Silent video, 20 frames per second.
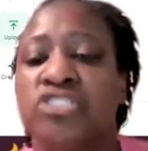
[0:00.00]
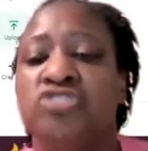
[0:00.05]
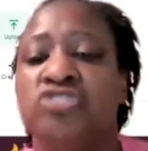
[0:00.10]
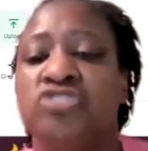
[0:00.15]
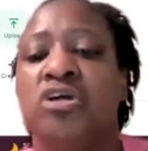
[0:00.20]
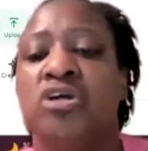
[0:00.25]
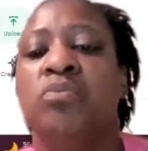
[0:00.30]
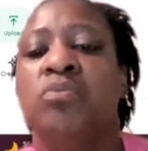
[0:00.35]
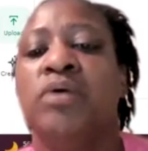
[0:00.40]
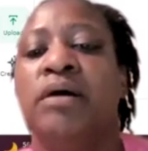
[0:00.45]
But
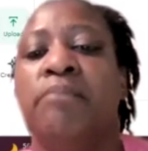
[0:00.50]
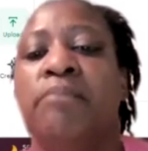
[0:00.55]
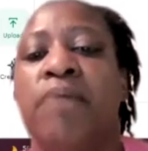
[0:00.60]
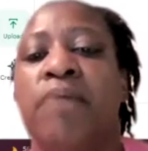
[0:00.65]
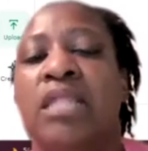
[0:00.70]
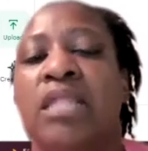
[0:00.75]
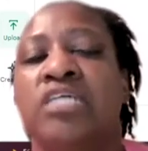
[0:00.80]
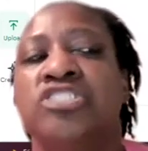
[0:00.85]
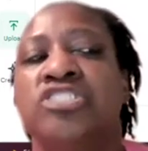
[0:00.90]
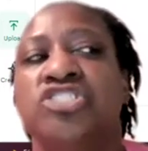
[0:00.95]
you know what? I
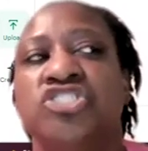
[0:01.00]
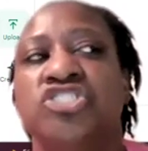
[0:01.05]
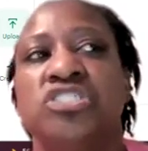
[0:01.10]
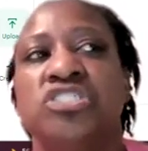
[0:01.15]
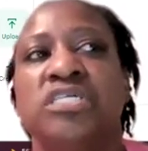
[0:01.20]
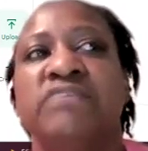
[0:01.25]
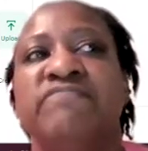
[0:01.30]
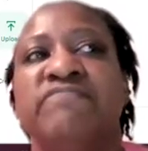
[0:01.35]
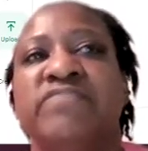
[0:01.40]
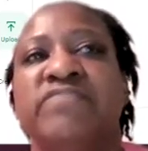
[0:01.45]
probably
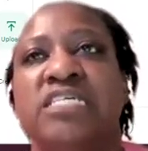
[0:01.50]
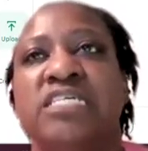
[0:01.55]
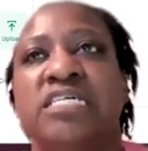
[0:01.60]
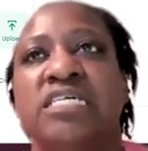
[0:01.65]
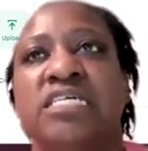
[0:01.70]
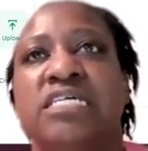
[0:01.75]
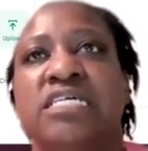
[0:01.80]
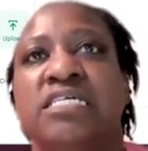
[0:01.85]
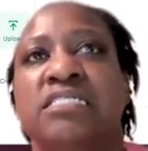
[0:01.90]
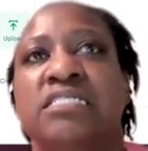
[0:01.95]
should have
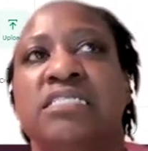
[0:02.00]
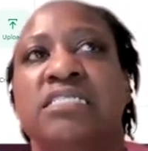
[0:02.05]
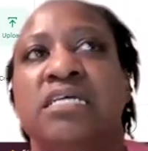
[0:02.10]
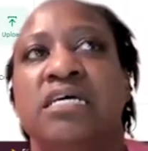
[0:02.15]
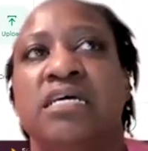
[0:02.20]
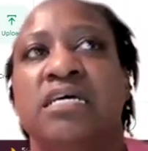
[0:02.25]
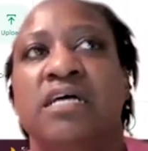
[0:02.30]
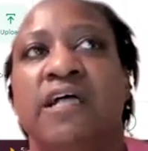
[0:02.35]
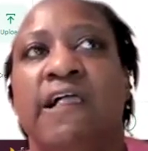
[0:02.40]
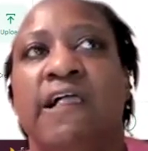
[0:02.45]
done
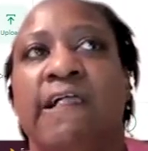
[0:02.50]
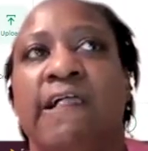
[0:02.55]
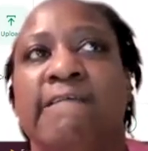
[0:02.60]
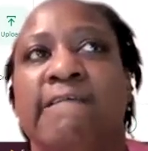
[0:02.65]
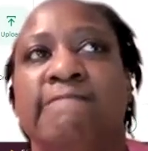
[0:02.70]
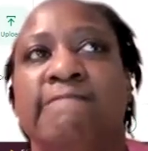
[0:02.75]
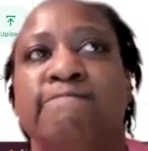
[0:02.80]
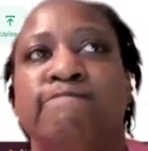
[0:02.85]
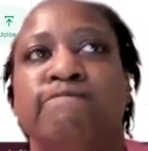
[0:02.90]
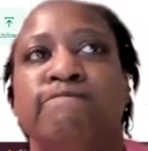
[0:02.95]

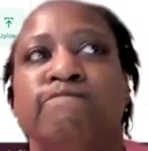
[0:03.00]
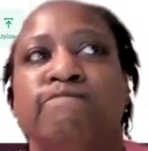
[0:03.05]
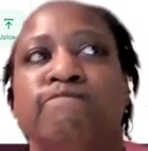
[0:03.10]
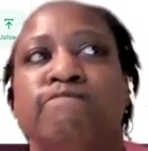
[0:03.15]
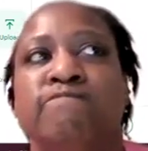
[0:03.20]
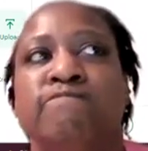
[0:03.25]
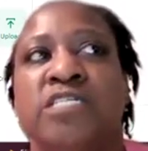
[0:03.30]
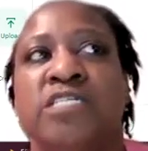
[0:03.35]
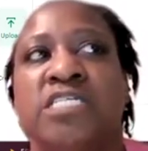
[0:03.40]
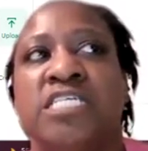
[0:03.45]

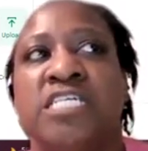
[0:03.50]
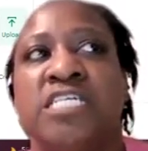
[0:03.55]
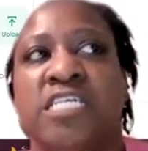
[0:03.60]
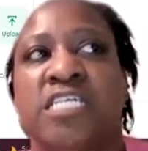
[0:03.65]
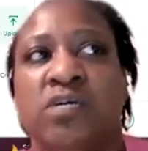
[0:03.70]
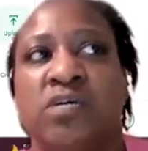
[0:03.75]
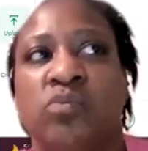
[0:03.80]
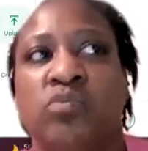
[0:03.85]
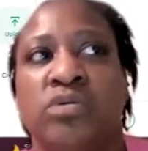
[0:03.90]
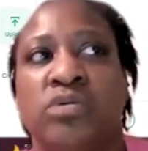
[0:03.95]
the
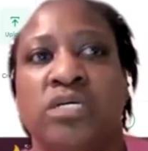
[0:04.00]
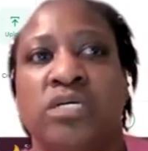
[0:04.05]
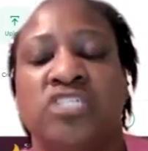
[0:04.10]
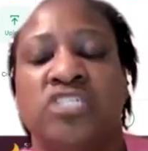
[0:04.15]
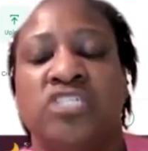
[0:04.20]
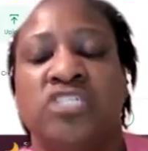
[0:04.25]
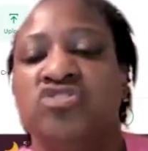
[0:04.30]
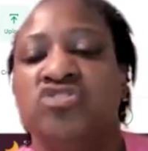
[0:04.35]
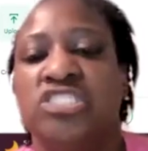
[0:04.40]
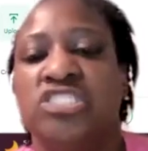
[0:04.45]
cut one
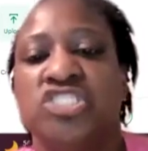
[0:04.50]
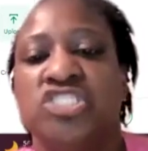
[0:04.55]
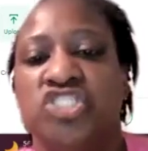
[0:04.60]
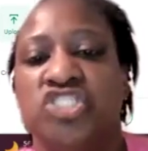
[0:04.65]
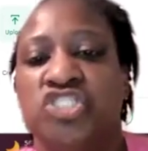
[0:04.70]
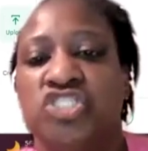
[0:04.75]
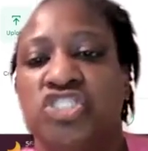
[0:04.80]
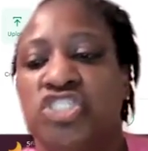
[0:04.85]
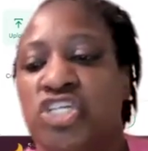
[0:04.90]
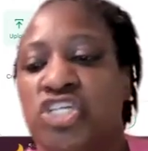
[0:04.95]
because you can
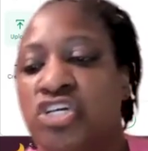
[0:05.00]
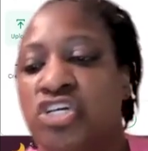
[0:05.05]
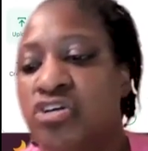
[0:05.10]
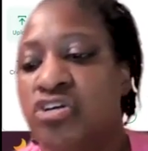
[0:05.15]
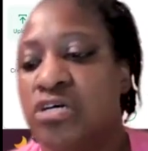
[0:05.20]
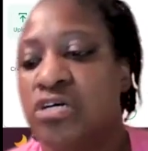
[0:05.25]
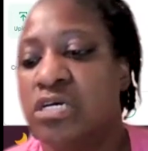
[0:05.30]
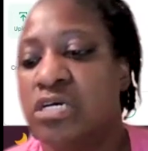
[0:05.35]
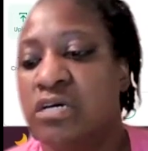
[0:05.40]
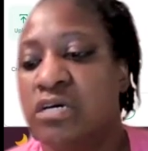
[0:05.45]

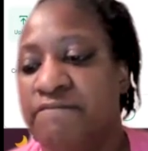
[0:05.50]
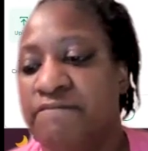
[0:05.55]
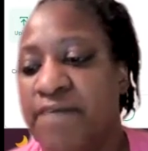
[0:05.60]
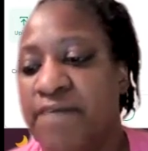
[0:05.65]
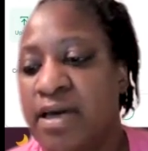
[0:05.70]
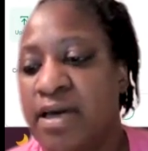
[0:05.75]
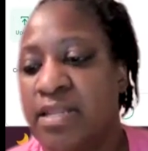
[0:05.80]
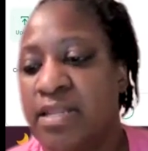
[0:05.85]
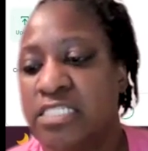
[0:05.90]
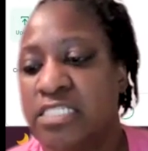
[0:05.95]
turn a cut
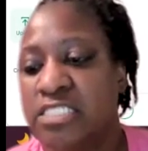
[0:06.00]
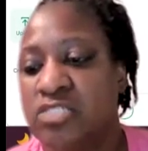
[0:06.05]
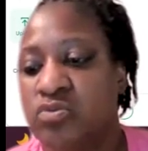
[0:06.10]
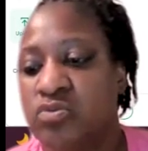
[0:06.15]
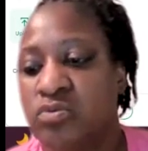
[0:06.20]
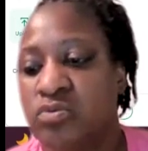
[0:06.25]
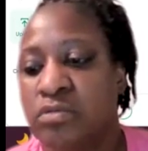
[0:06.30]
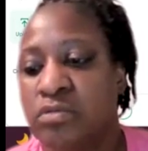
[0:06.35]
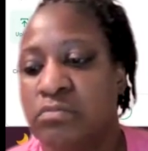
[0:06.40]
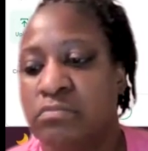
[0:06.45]
file
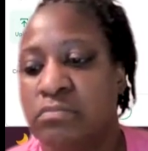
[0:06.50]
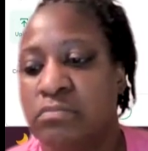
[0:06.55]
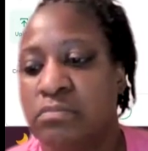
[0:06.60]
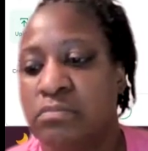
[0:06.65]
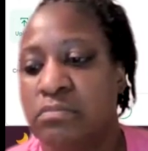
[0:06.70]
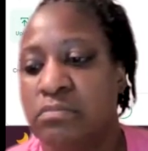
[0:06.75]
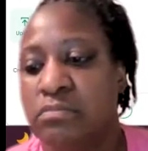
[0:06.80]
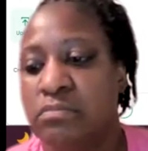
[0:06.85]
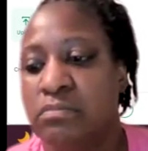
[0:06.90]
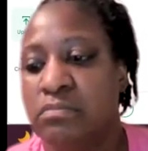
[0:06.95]
into
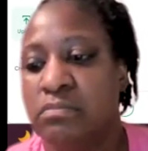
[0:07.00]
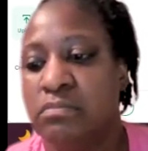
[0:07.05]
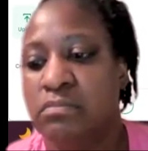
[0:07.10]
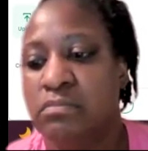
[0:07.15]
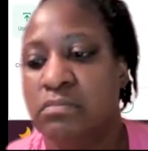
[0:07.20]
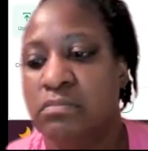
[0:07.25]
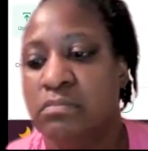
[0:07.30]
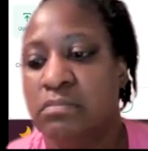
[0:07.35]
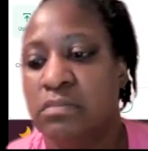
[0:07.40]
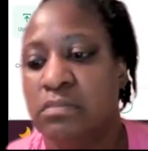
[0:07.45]

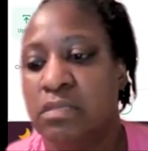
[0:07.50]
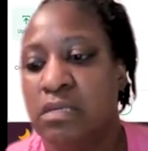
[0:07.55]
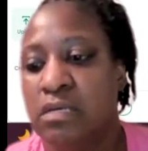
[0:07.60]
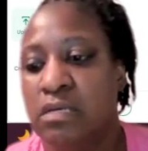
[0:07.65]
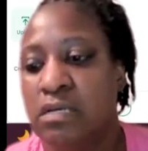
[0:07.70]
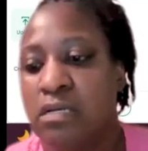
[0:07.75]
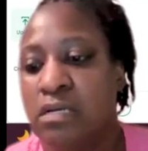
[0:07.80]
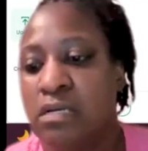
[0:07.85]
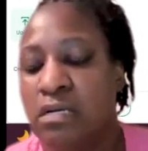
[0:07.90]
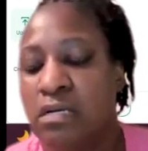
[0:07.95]

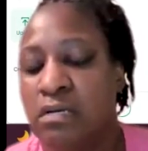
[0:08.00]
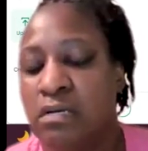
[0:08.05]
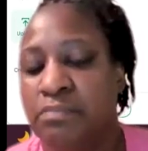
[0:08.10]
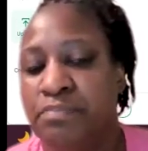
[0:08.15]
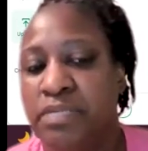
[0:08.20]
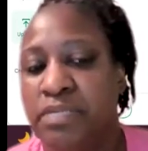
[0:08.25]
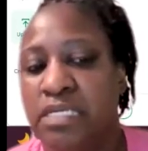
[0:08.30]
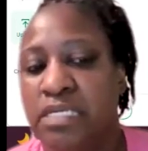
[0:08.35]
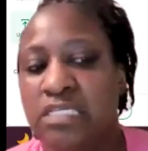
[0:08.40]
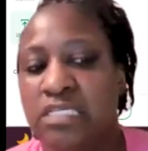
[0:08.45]

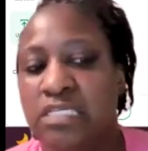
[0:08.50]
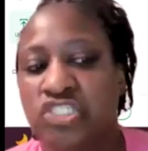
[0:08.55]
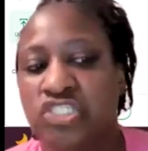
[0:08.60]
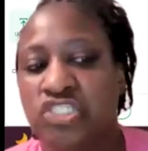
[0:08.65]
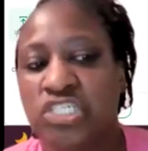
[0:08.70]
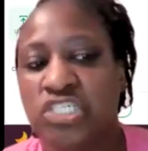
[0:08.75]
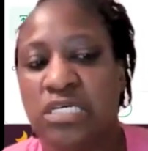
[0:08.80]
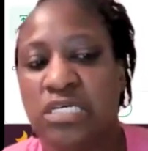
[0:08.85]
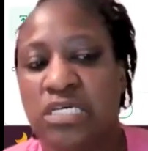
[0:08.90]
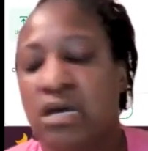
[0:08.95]
a
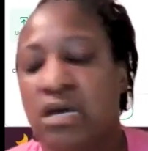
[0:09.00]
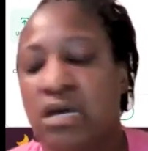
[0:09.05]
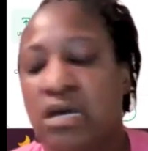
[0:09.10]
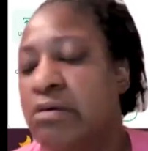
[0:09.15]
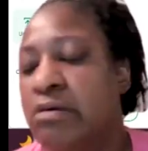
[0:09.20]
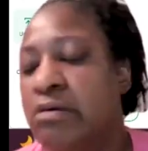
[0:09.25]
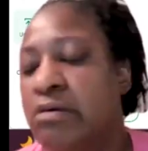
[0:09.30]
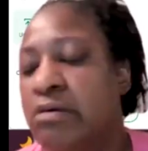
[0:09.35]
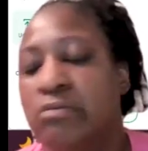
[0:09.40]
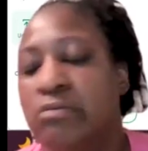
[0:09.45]
PNG
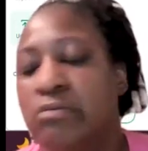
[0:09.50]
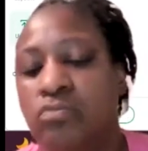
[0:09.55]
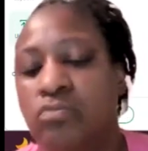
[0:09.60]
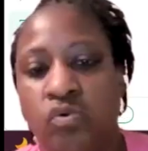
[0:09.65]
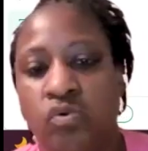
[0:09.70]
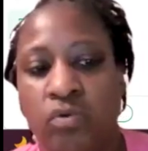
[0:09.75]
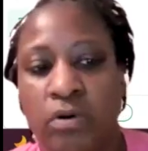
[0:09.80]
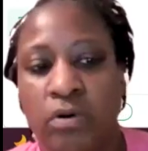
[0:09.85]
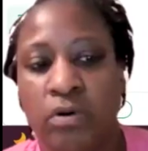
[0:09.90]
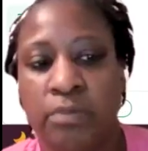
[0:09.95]

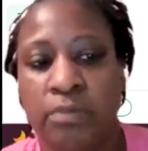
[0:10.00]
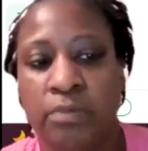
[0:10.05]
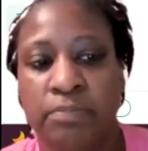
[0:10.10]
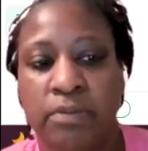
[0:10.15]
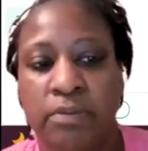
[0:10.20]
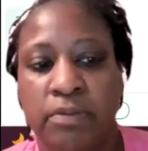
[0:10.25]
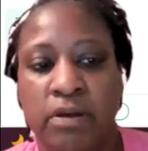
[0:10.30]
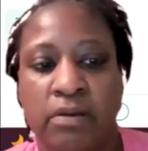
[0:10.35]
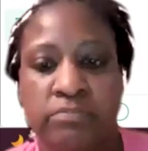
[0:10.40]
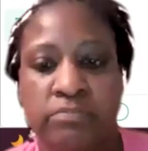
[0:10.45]
or
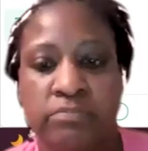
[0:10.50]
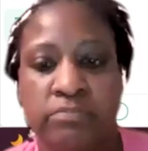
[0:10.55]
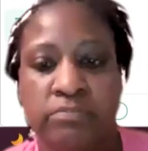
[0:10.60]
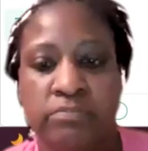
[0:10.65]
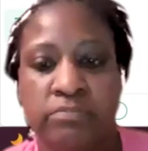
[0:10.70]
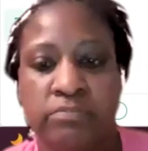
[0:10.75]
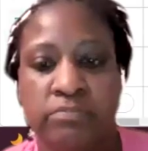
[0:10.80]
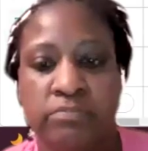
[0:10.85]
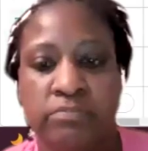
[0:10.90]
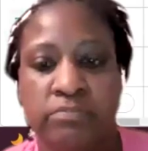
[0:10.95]

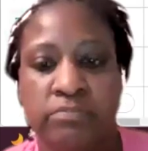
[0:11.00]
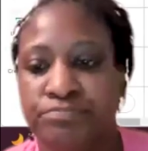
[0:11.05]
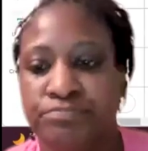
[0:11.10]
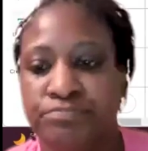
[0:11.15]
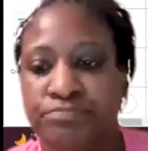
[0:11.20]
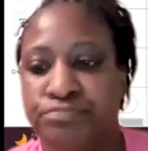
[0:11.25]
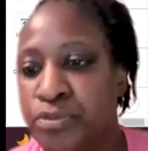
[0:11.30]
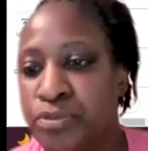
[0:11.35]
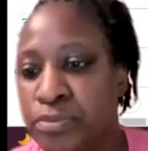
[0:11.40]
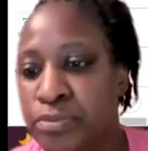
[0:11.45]

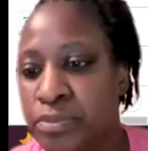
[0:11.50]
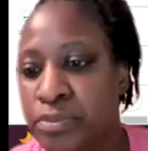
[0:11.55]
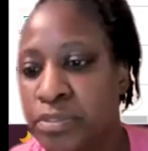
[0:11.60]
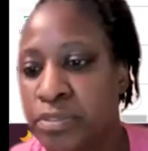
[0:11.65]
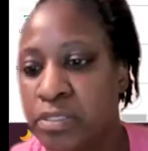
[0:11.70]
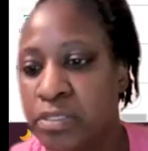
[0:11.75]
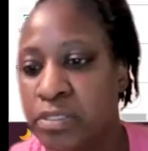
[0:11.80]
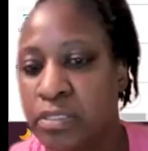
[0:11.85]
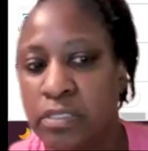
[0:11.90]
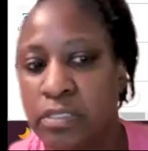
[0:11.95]
printable
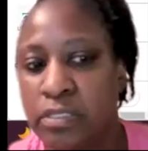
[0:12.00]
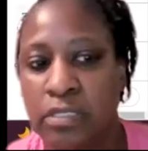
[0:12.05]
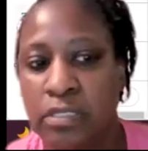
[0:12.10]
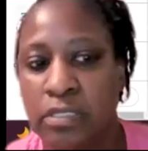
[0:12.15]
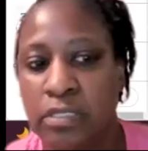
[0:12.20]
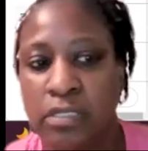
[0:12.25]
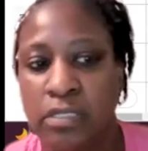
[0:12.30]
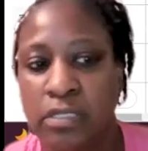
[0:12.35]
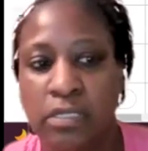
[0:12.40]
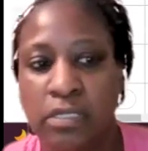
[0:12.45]

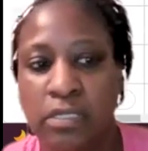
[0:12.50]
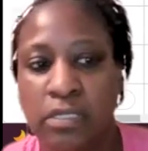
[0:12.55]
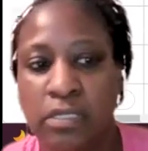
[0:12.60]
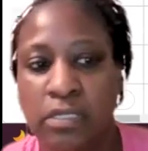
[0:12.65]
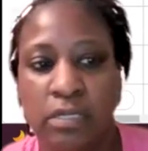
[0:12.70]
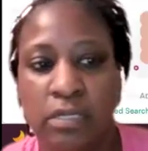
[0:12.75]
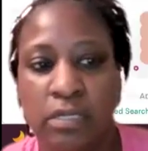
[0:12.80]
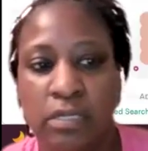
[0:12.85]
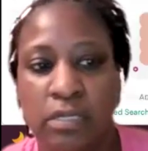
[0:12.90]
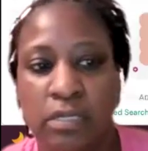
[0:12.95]
by
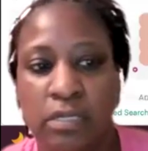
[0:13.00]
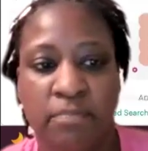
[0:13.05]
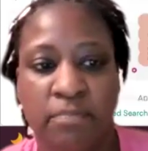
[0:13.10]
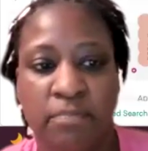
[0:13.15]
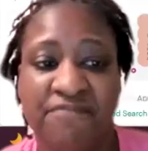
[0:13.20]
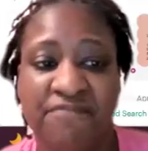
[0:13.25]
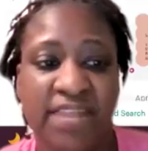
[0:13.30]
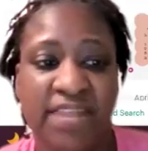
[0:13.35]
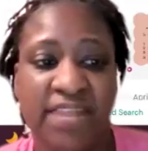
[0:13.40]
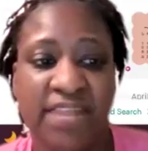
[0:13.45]

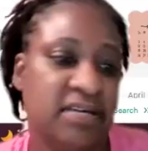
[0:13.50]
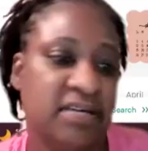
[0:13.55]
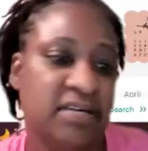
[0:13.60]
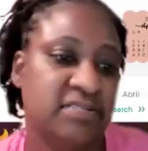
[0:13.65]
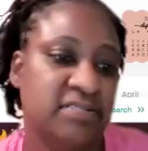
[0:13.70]
flattening it.